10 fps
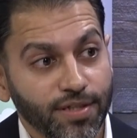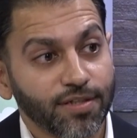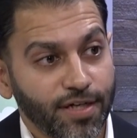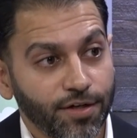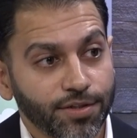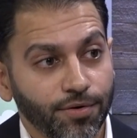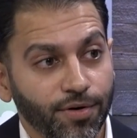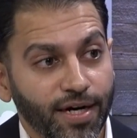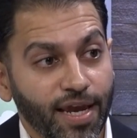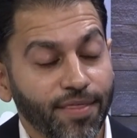
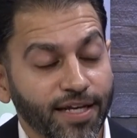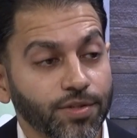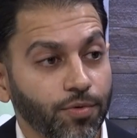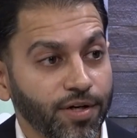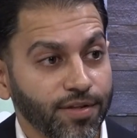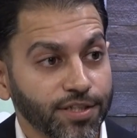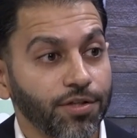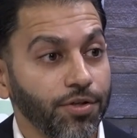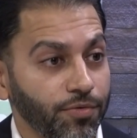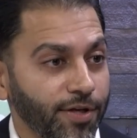territory, and that's where
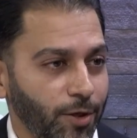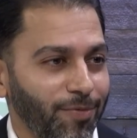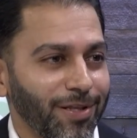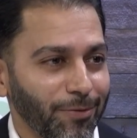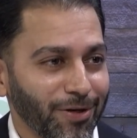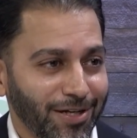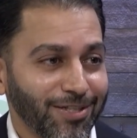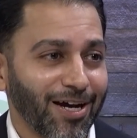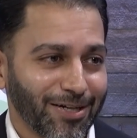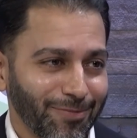this new therapy that we're going
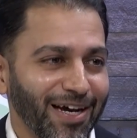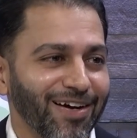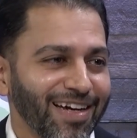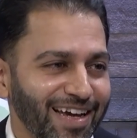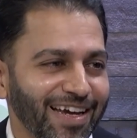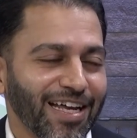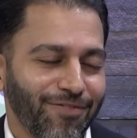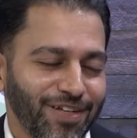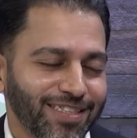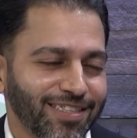to talk about kind
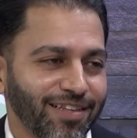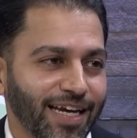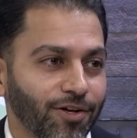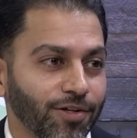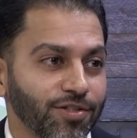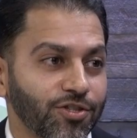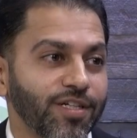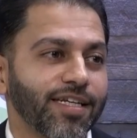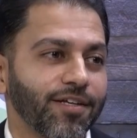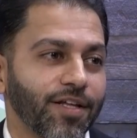of fits into that, called
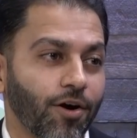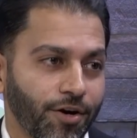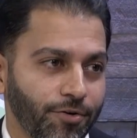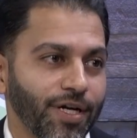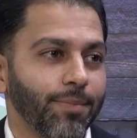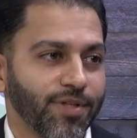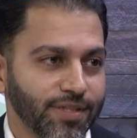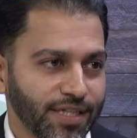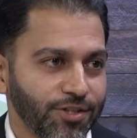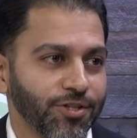genicular artery embolization.